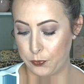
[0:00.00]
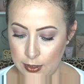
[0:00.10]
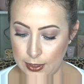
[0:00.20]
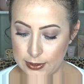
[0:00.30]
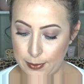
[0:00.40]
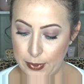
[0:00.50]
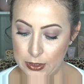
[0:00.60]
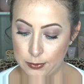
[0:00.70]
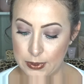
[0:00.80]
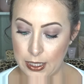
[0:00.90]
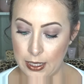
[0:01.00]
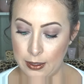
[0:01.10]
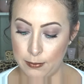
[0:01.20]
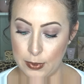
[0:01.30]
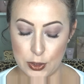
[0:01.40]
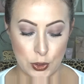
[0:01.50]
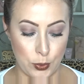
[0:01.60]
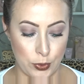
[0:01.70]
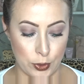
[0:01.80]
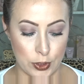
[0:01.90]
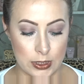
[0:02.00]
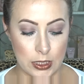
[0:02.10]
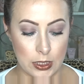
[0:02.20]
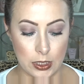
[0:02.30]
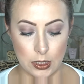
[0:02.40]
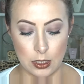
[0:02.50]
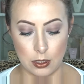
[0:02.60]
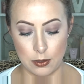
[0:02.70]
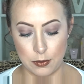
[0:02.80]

Next, I picked up the M213.